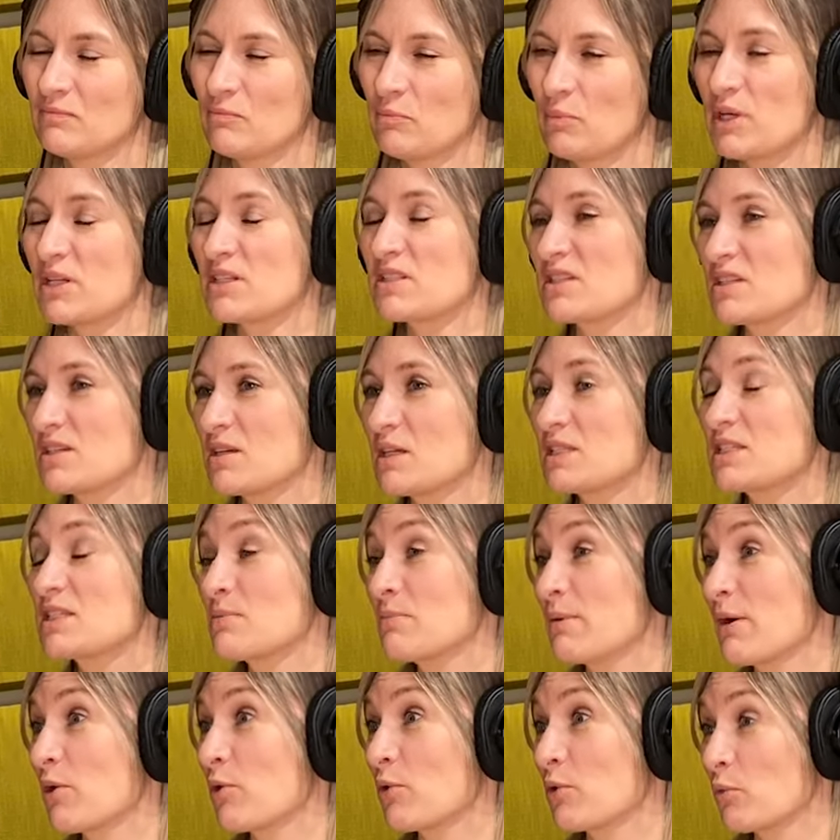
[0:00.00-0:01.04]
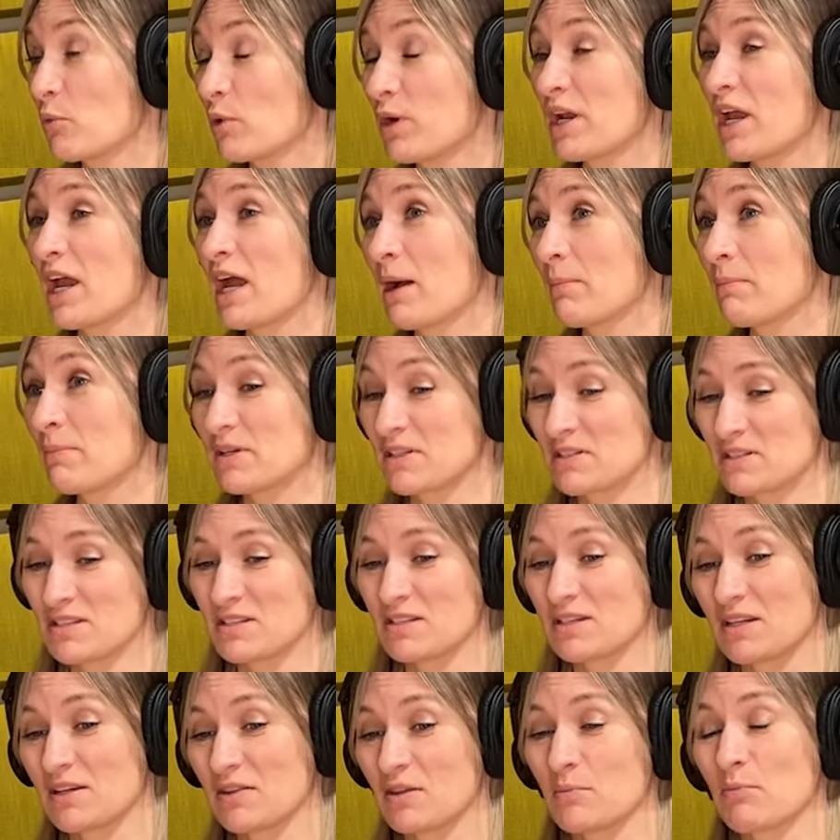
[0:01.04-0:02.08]
But it's it's about what happens
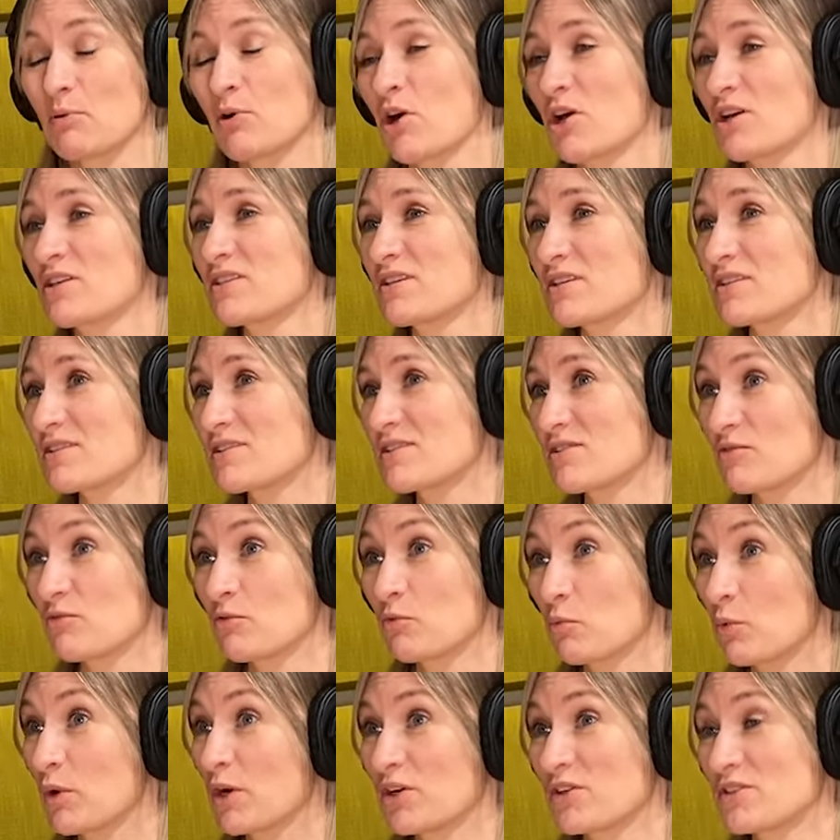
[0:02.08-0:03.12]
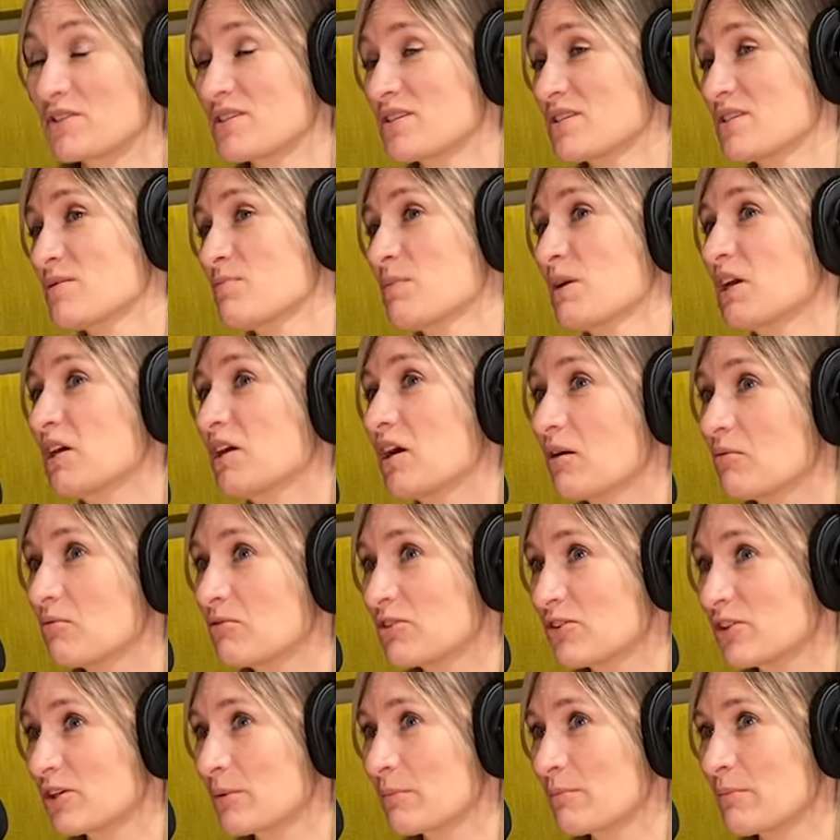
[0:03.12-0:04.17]
in the process of where does this meat come
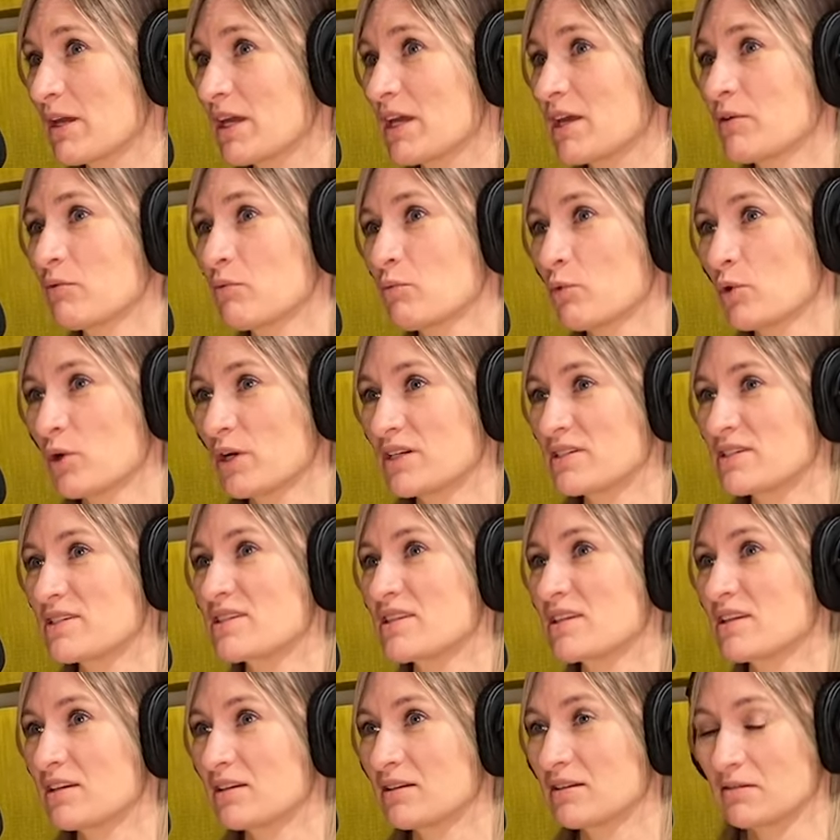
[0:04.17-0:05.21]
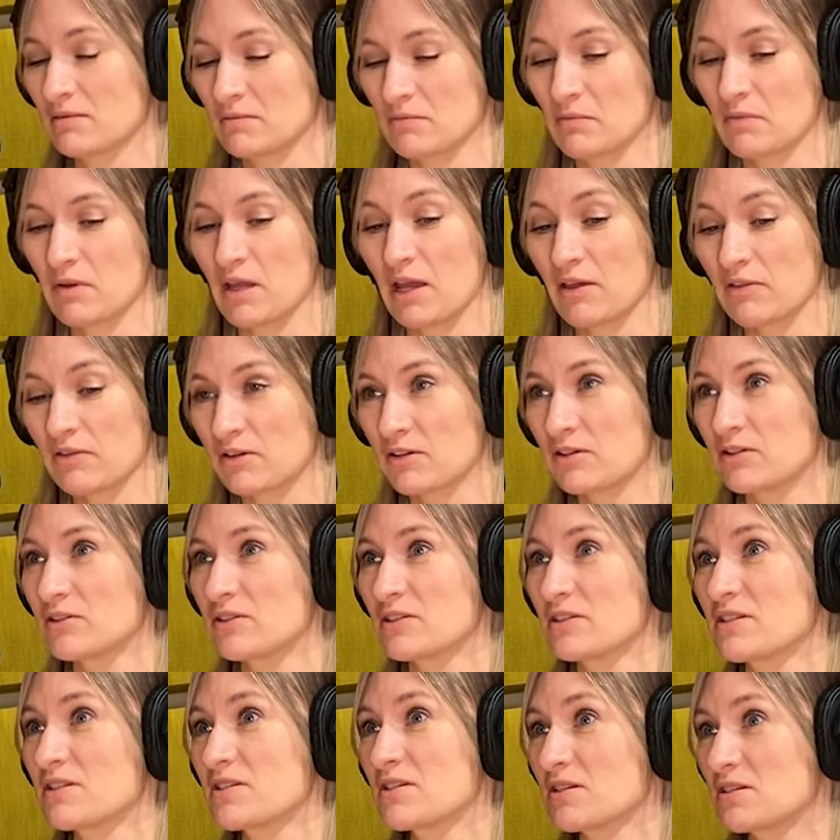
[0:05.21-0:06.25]
from and what is the ethical
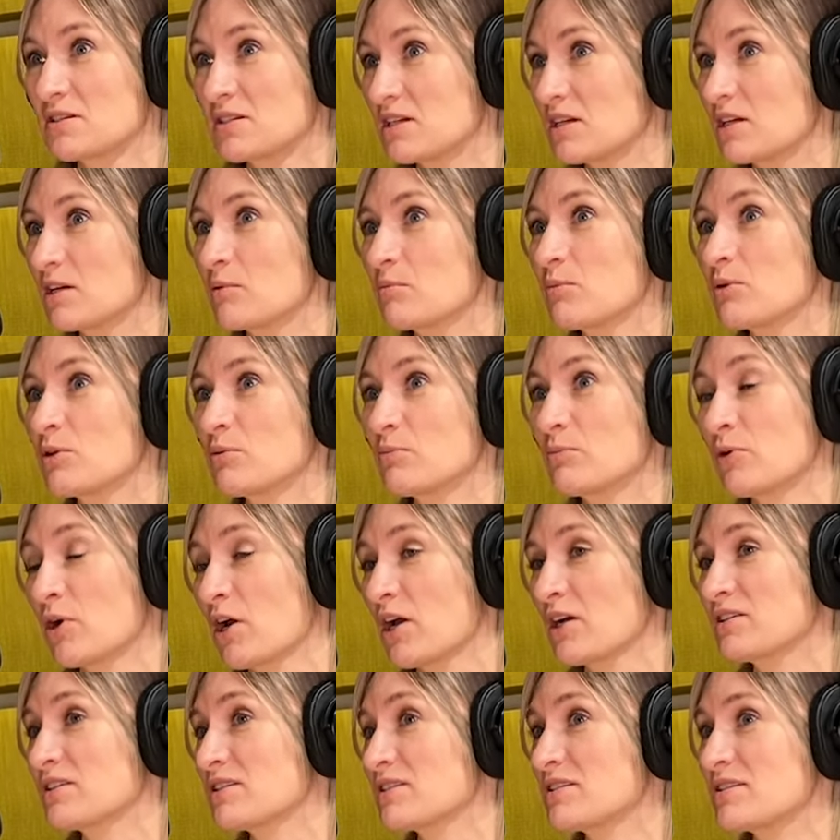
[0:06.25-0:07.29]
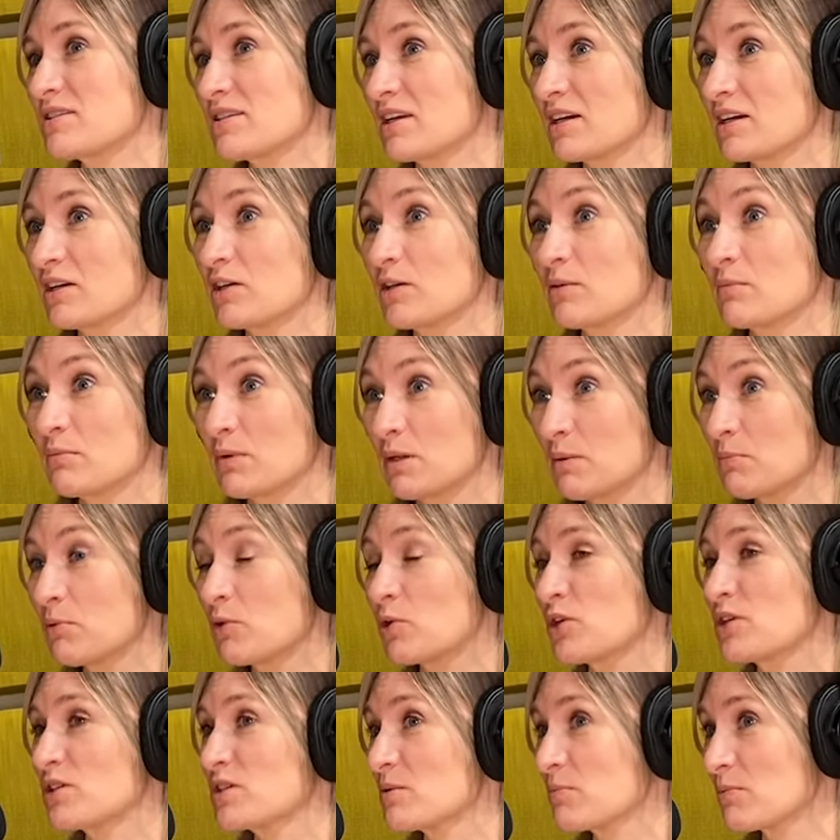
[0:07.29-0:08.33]
and sustainable practice that can be put into